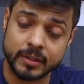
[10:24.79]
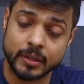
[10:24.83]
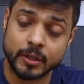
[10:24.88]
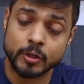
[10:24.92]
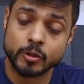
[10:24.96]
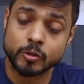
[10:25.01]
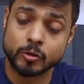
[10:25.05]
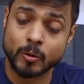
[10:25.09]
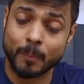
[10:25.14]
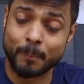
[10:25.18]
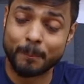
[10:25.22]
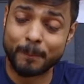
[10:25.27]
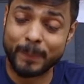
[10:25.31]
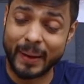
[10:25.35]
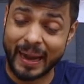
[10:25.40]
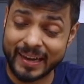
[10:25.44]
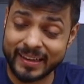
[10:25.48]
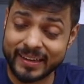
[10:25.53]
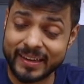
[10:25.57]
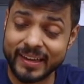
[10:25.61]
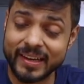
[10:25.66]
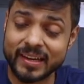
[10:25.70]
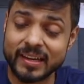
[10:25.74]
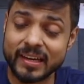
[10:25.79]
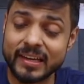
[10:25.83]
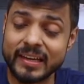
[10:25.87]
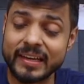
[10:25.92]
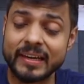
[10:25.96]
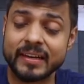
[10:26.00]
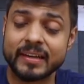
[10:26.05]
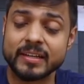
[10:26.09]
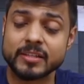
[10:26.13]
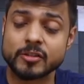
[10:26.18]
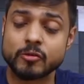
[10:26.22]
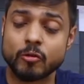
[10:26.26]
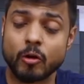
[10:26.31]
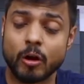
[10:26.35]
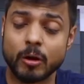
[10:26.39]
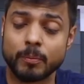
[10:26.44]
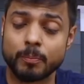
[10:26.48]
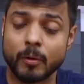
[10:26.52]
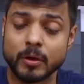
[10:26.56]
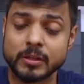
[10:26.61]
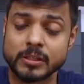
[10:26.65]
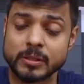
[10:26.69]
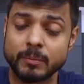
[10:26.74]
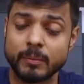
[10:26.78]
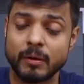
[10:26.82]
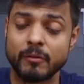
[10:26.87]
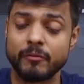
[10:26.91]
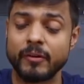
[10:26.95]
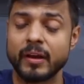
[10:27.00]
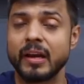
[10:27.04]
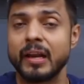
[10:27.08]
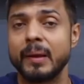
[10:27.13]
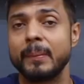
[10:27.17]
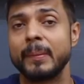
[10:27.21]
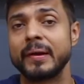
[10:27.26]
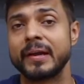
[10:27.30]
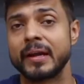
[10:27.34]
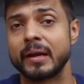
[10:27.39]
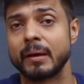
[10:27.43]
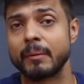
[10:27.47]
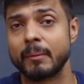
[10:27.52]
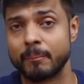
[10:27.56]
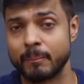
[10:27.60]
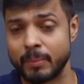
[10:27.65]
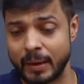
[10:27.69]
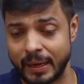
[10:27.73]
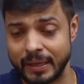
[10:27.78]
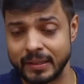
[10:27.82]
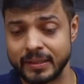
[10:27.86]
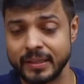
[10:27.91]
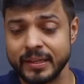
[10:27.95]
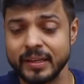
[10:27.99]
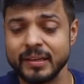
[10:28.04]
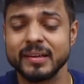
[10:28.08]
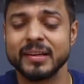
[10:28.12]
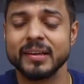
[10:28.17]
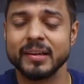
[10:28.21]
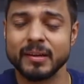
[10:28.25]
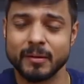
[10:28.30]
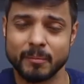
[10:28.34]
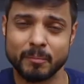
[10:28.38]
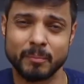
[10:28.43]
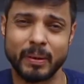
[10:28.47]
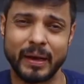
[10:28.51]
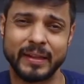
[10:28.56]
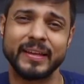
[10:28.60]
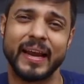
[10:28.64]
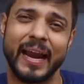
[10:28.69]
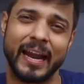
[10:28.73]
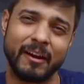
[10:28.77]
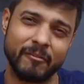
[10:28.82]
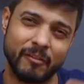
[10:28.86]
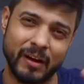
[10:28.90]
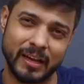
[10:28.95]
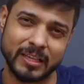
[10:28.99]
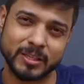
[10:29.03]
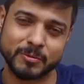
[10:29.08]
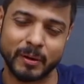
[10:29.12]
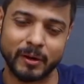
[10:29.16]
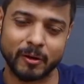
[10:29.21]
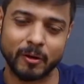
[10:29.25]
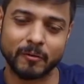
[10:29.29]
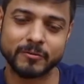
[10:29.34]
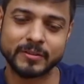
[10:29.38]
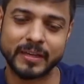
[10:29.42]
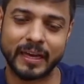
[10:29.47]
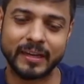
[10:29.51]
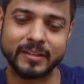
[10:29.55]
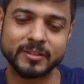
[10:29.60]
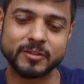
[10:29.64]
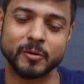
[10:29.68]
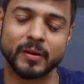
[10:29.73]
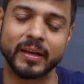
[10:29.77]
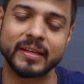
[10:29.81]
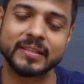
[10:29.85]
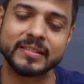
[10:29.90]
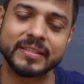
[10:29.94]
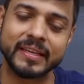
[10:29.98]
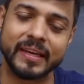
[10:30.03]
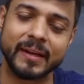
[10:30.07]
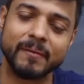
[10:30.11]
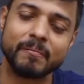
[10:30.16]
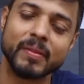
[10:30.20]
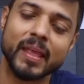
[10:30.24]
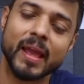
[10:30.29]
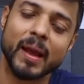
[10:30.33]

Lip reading: So practically it is not possible. We are limited up by the advancement of science, you can say.